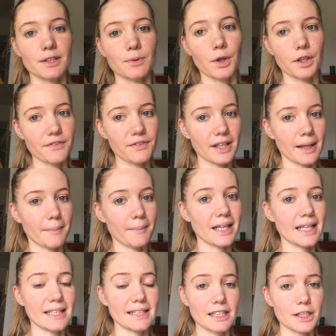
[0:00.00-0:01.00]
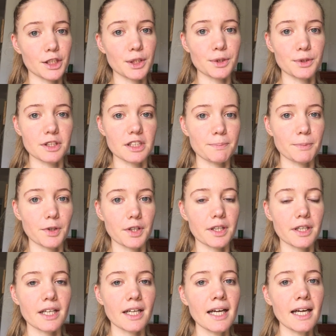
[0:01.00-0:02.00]
one of them is a children's book.
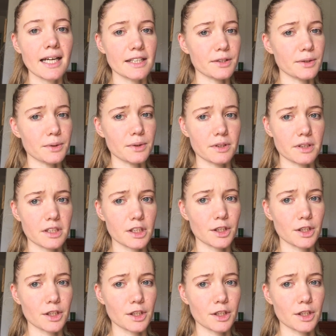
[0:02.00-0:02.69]
It's called